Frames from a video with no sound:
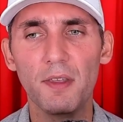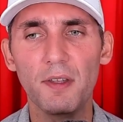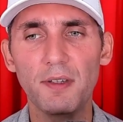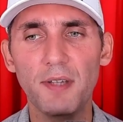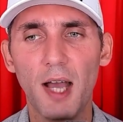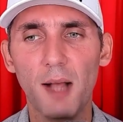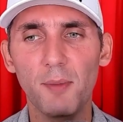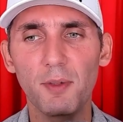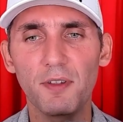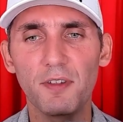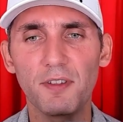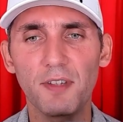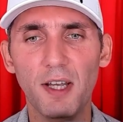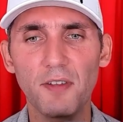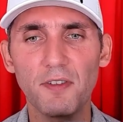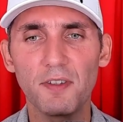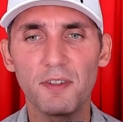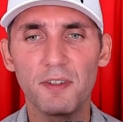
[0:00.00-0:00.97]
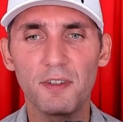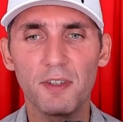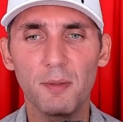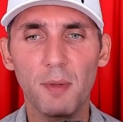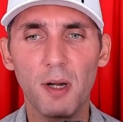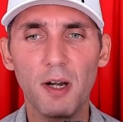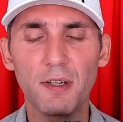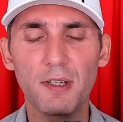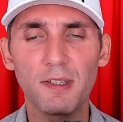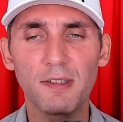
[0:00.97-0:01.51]
The Talmud states that the
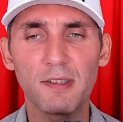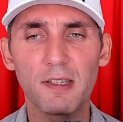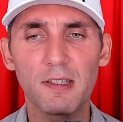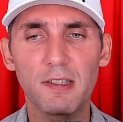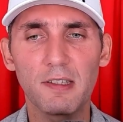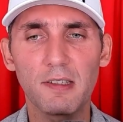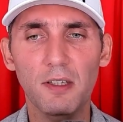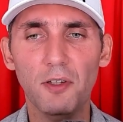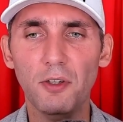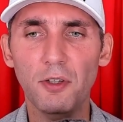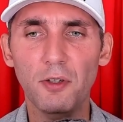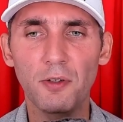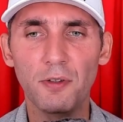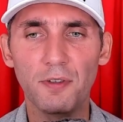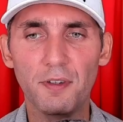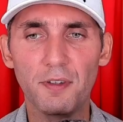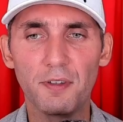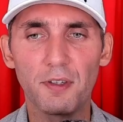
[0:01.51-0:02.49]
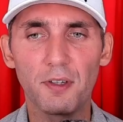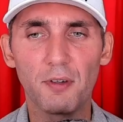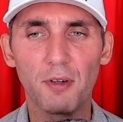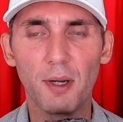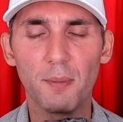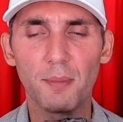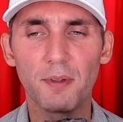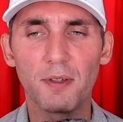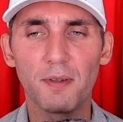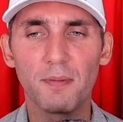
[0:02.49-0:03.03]
Samaritans still use this
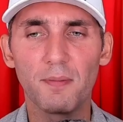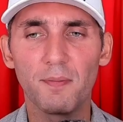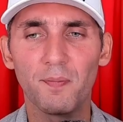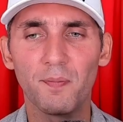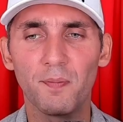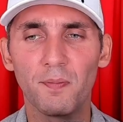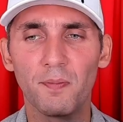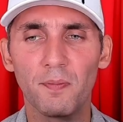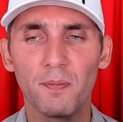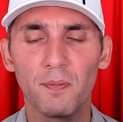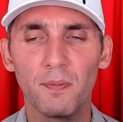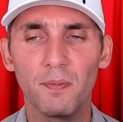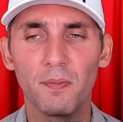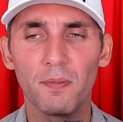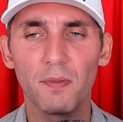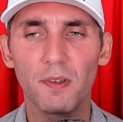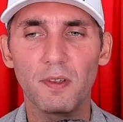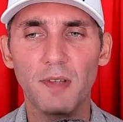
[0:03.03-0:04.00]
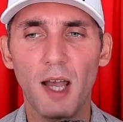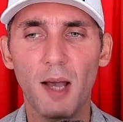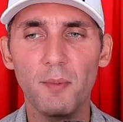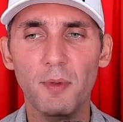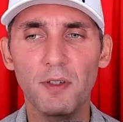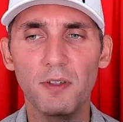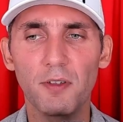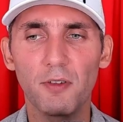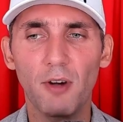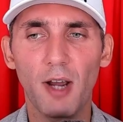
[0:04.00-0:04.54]
script. The
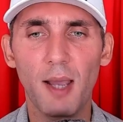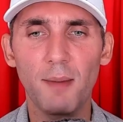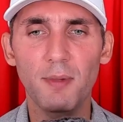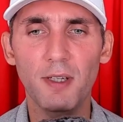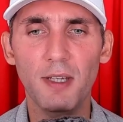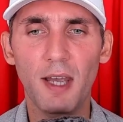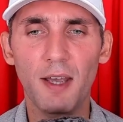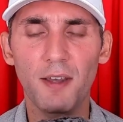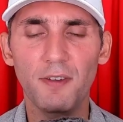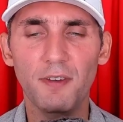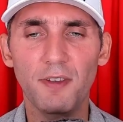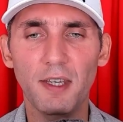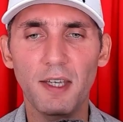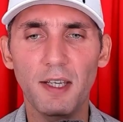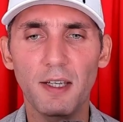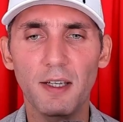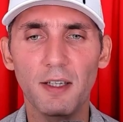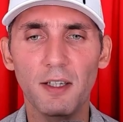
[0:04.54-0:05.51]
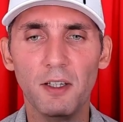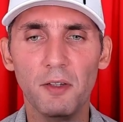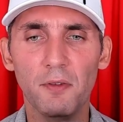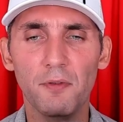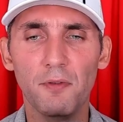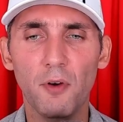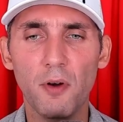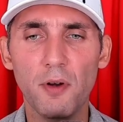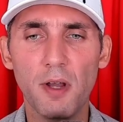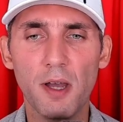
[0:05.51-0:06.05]
Talmud described it as the
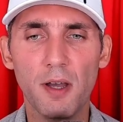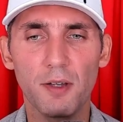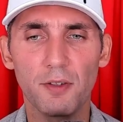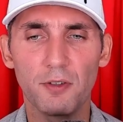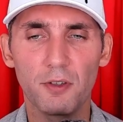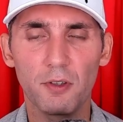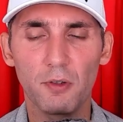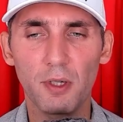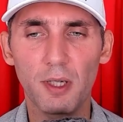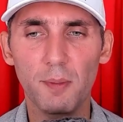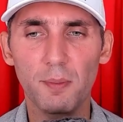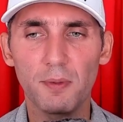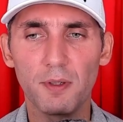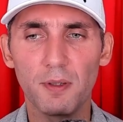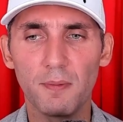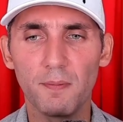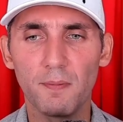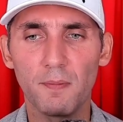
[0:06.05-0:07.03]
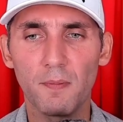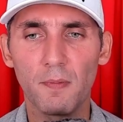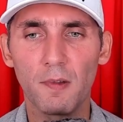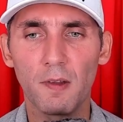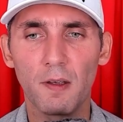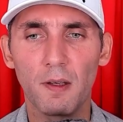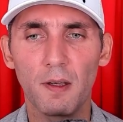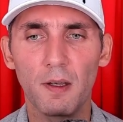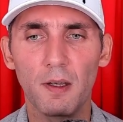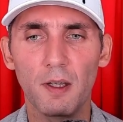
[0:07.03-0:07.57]
Livona script,
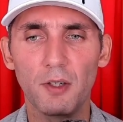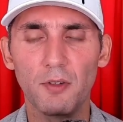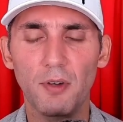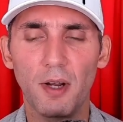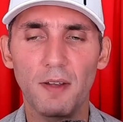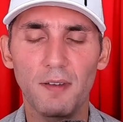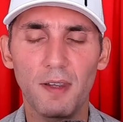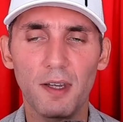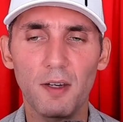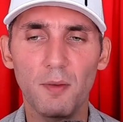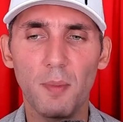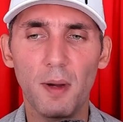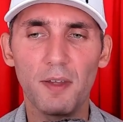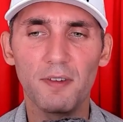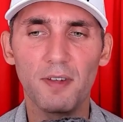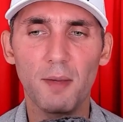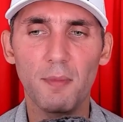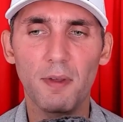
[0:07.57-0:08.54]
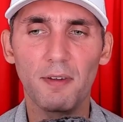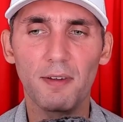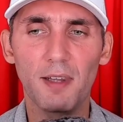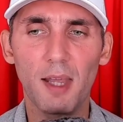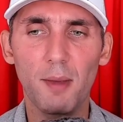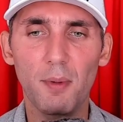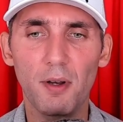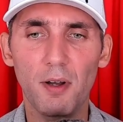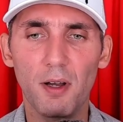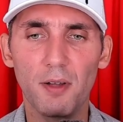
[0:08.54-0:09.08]
translated by some as
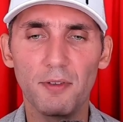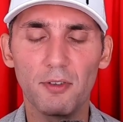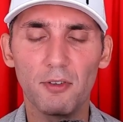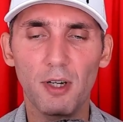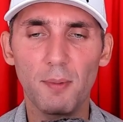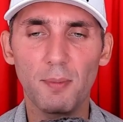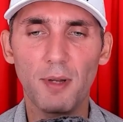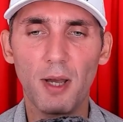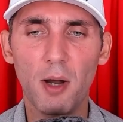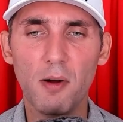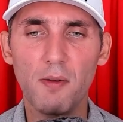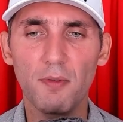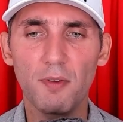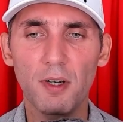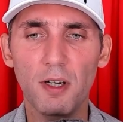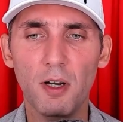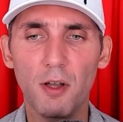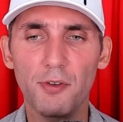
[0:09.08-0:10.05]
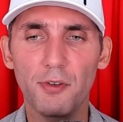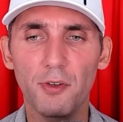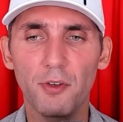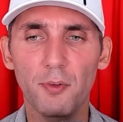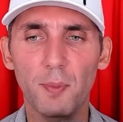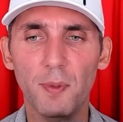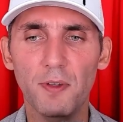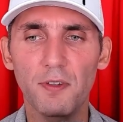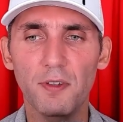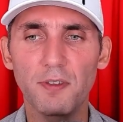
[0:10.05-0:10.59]
Lebanon script. However, it also
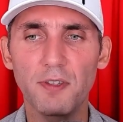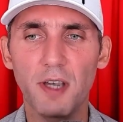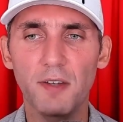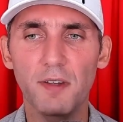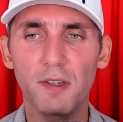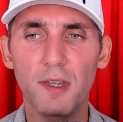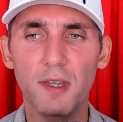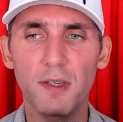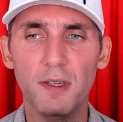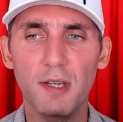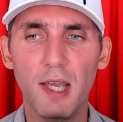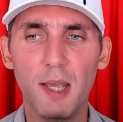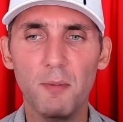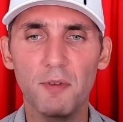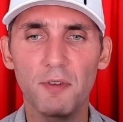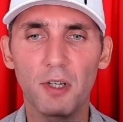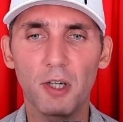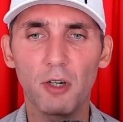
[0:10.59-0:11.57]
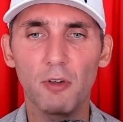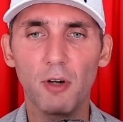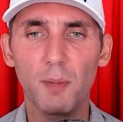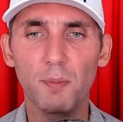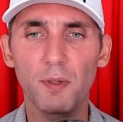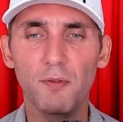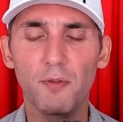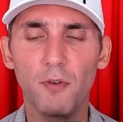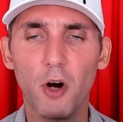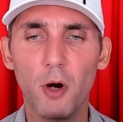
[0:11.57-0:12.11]
has been suggested that the name is a
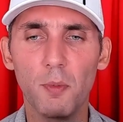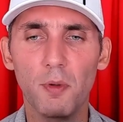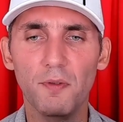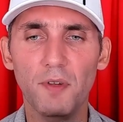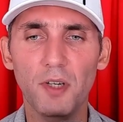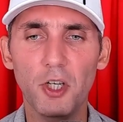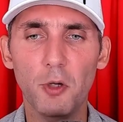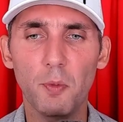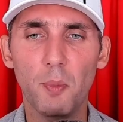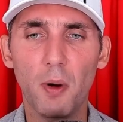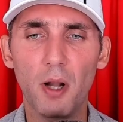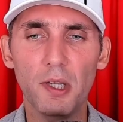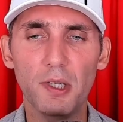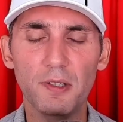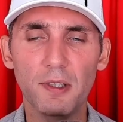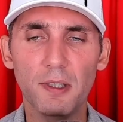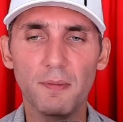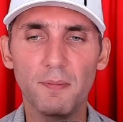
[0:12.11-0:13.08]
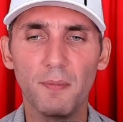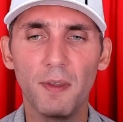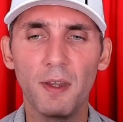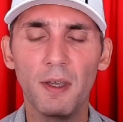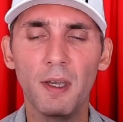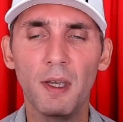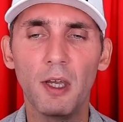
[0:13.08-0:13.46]
corrupted form of Neapolitan,